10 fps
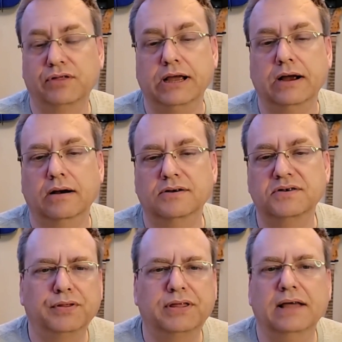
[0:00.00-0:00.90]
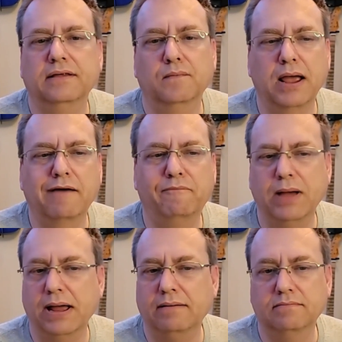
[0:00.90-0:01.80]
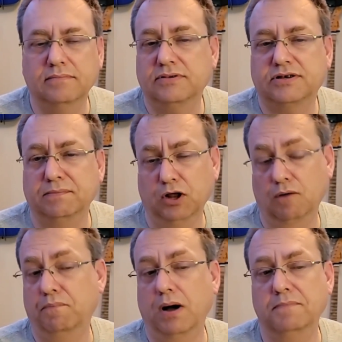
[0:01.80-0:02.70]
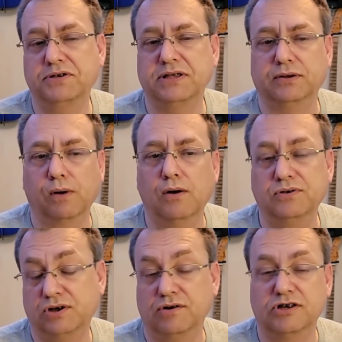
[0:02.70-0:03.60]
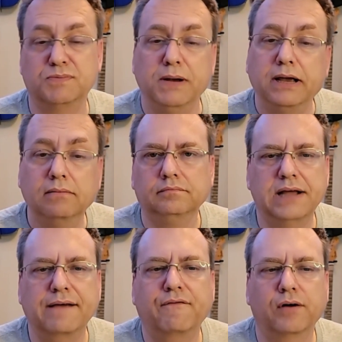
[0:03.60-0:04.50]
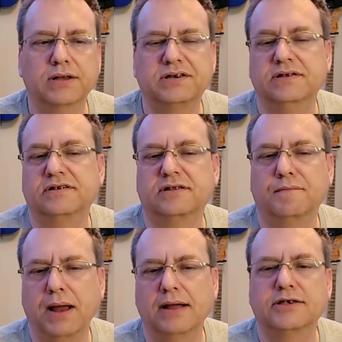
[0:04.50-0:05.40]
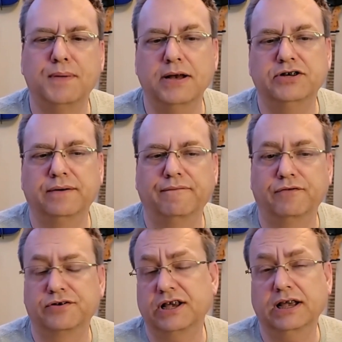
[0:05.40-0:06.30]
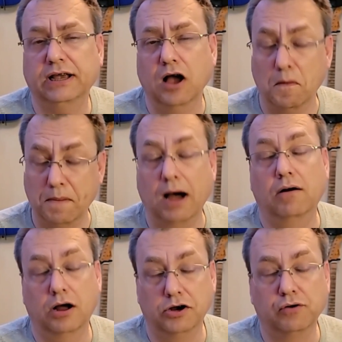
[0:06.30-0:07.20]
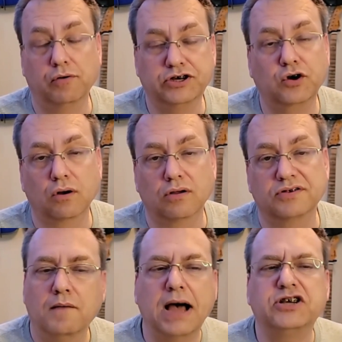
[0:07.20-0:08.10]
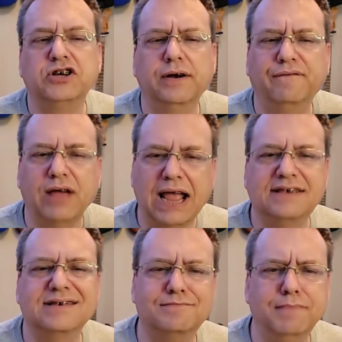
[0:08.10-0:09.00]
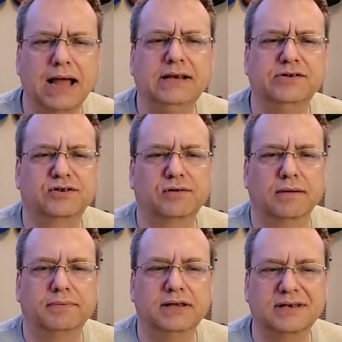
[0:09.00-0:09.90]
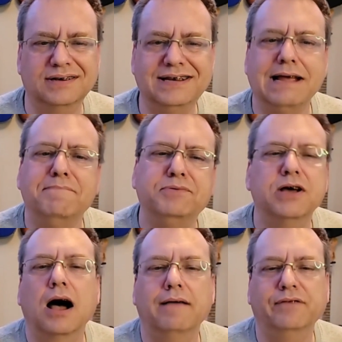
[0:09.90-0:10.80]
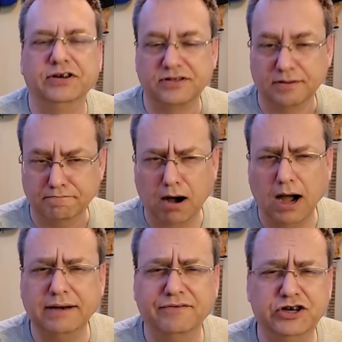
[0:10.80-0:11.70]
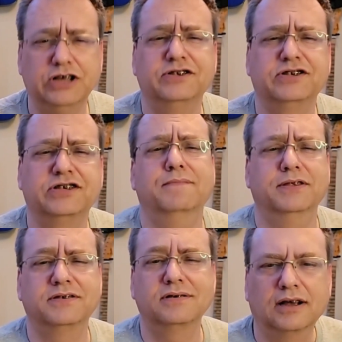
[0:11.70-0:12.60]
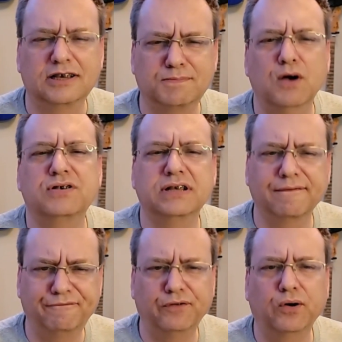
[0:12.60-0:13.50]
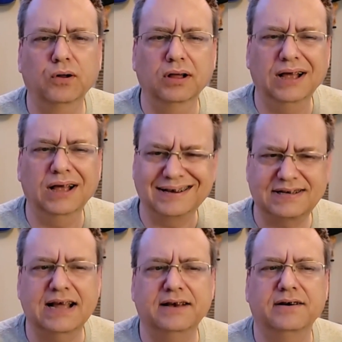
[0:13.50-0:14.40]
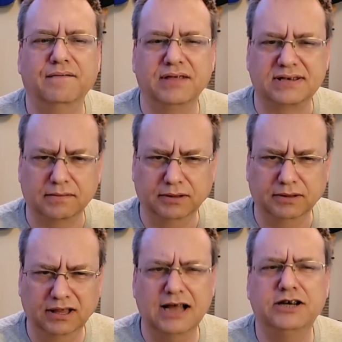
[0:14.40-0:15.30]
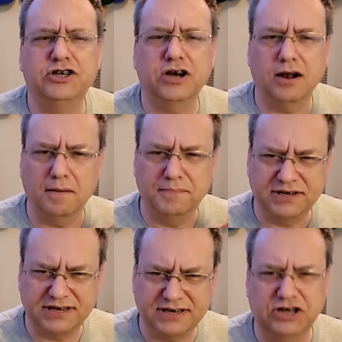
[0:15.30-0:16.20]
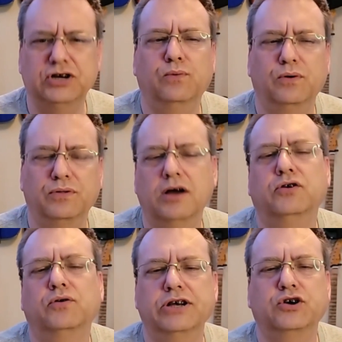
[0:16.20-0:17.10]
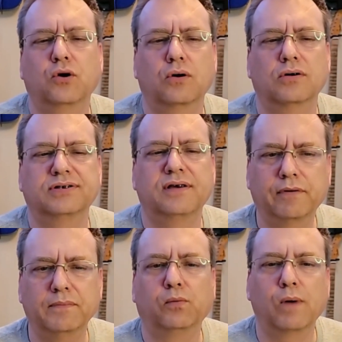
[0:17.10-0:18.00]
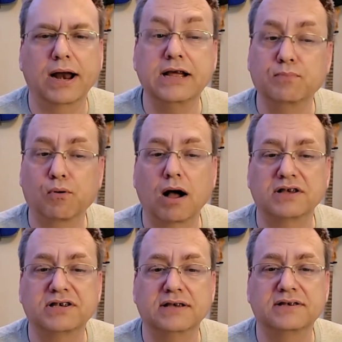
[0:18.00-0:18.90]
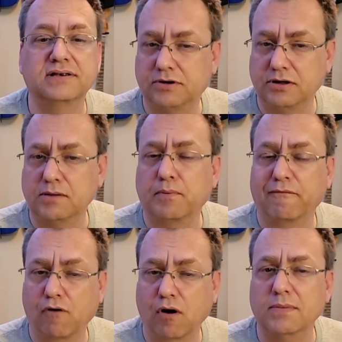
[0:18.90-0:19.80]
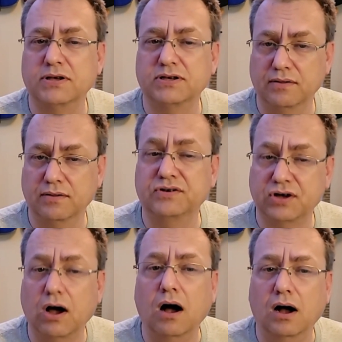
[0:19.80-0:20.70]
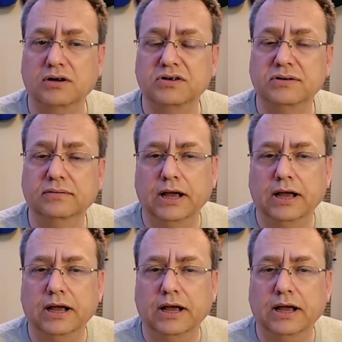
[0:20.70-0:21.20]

the years. But then there may have been some little bumps in the road, so to speak. Take, for instance, the band's penchant for singing about underage girls. Imagine if Ace's manuscript is a deep dive into the mind of Gene Simmons, exposing the full extent of this alleged obsession with underage girls, from the writing process to the performance of those songs.